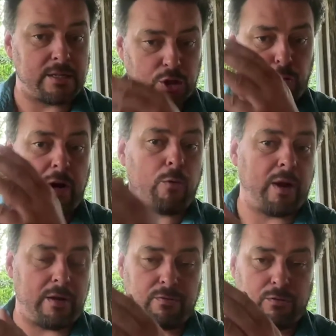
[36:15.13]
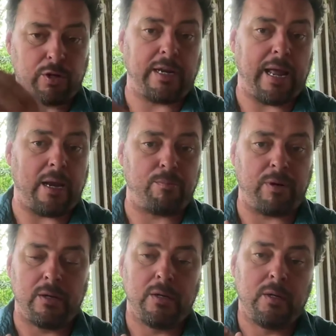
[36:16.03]
It's a great way of looking at it.
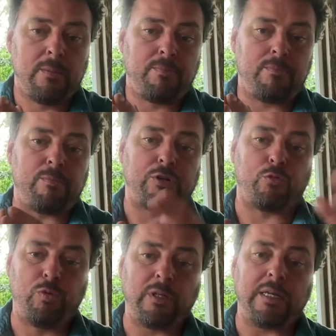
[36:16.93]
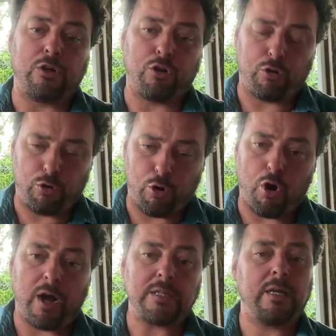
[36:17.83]
But to really
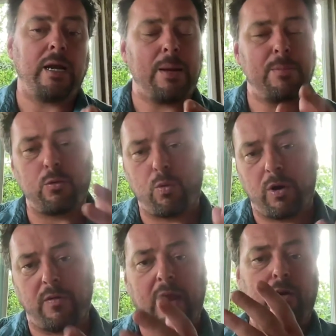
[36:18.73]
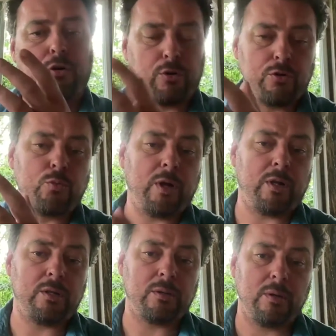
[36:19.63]
cause a dynamic where that occurs
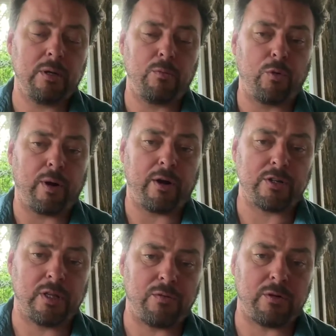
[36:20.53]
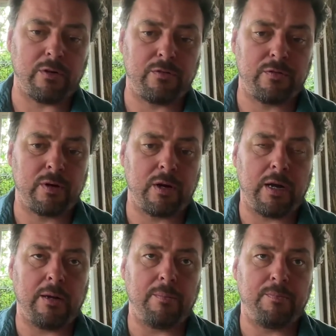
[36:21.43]
well requires a level of
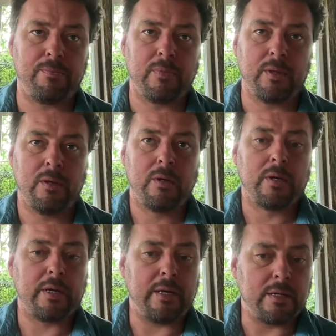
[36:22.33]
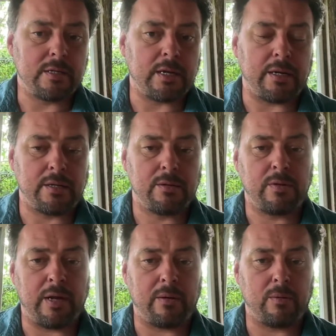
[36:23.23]
insight
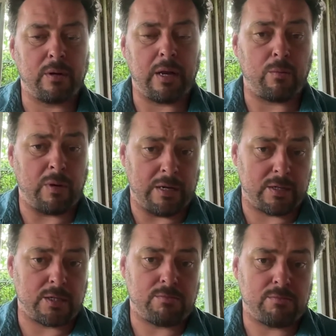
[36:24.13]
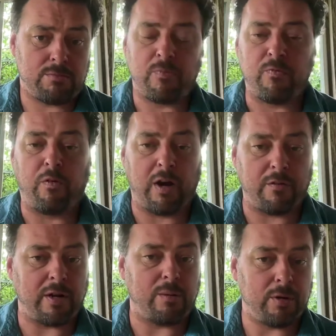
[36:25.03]
that is very
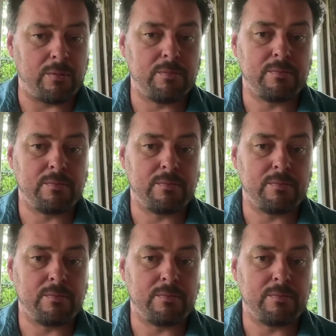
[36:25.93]
available.